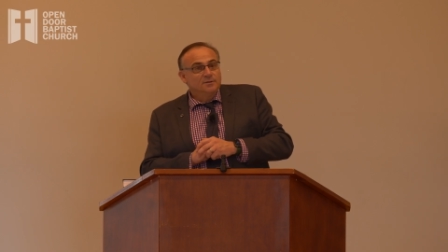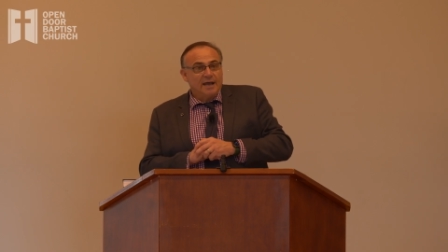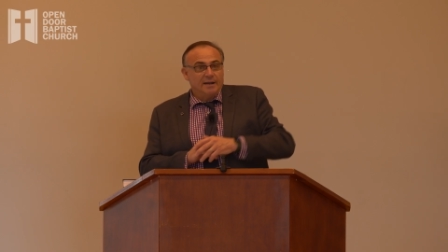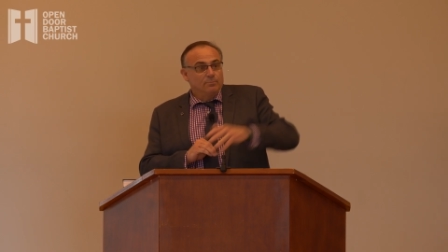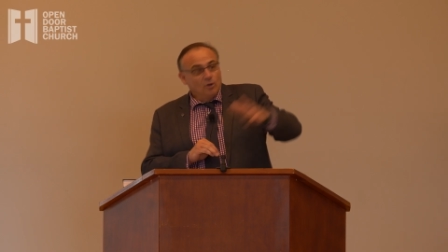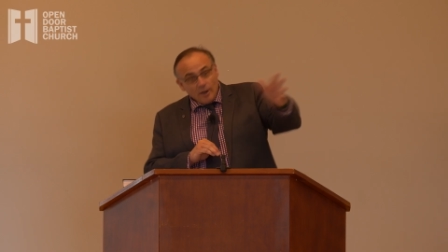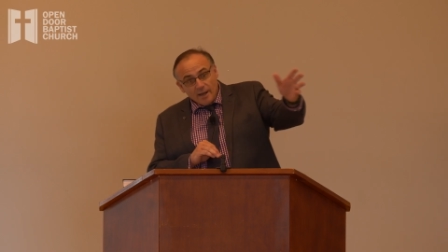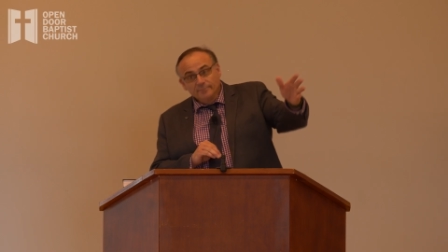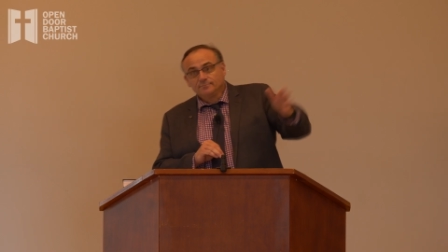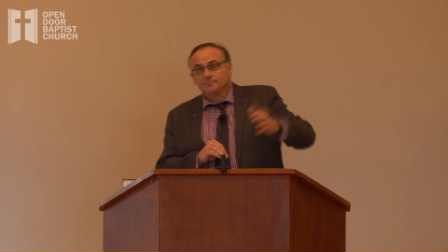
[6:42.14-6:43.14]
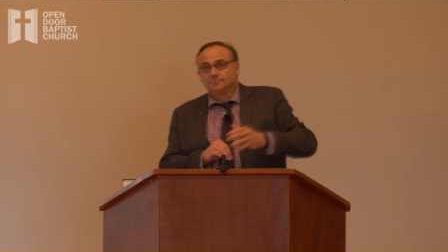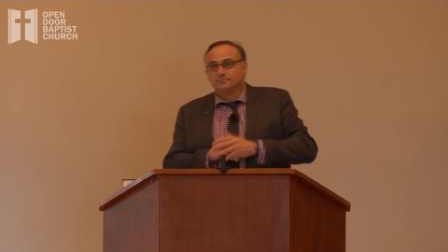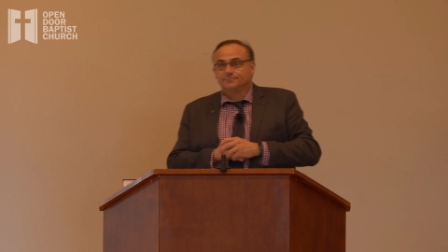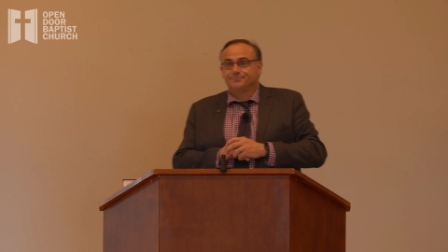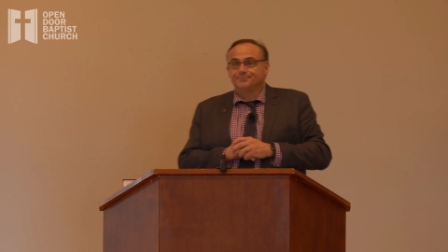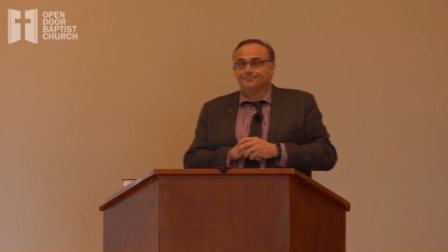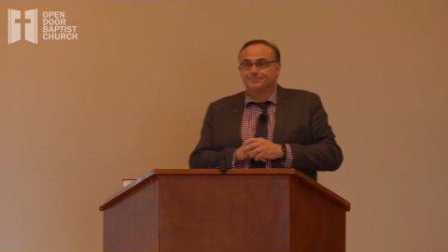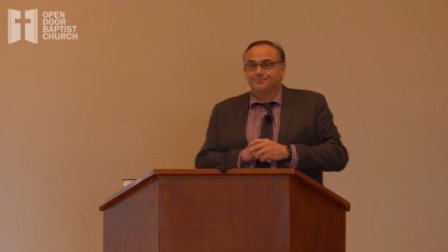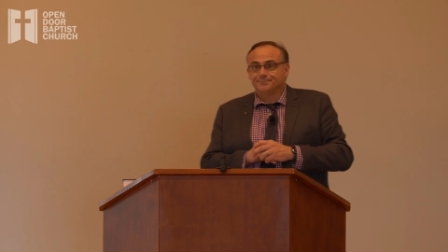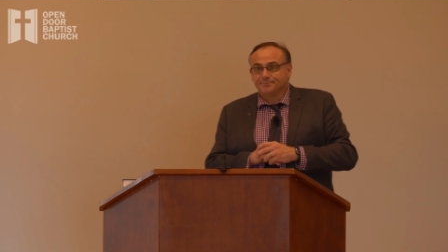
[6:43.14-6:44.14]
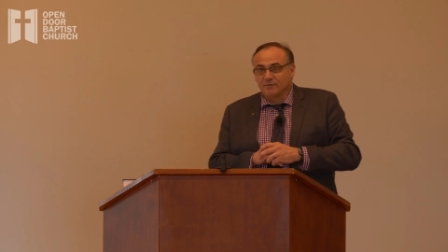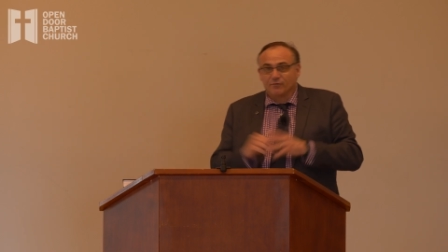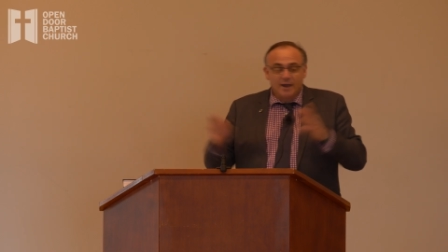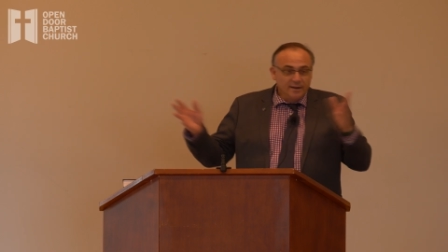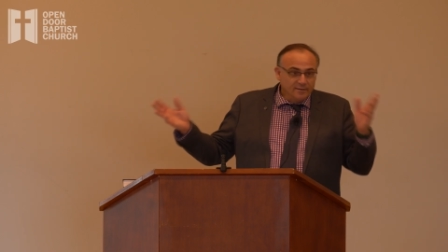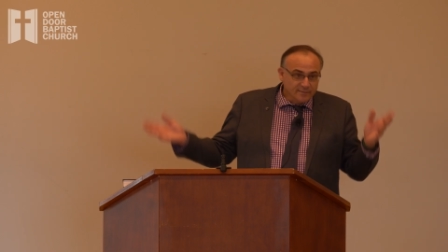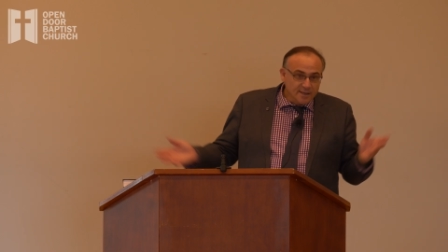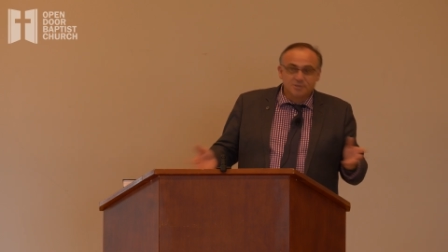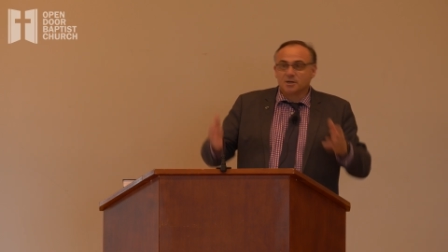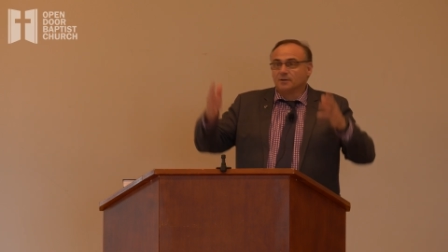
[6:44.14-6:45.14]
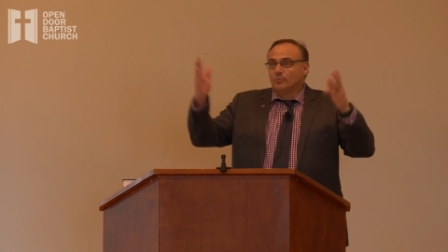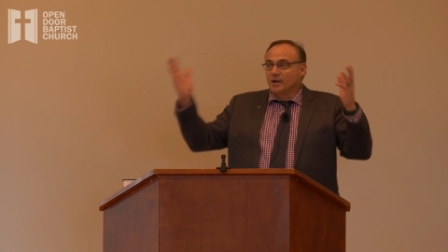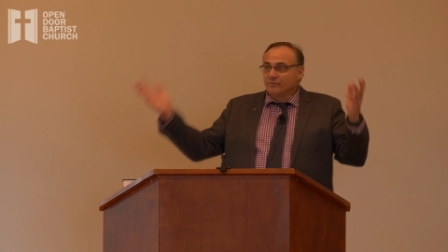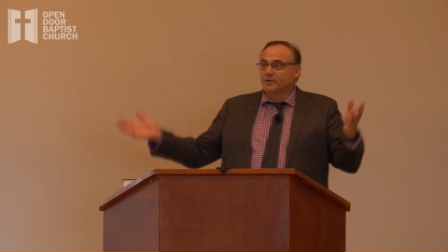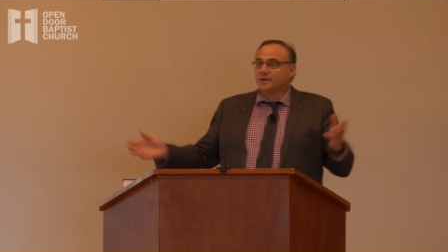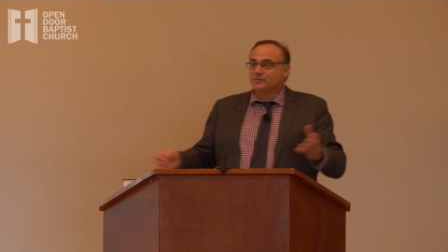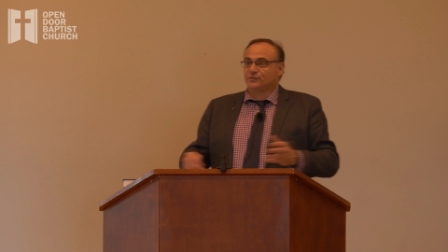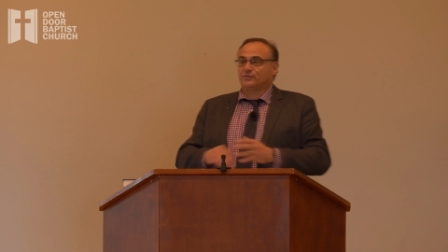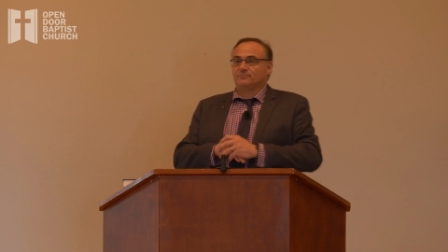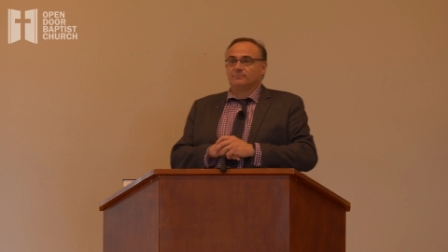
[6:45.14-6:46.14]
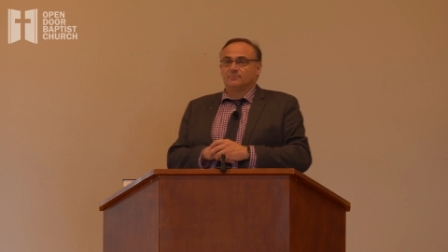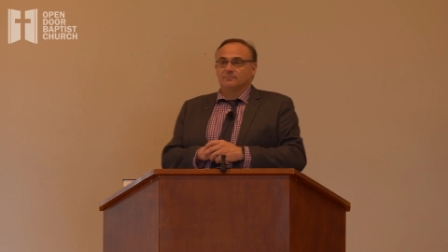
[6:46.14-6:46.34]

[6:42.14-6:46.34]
an employer, a friend, a teacher, whatever it is,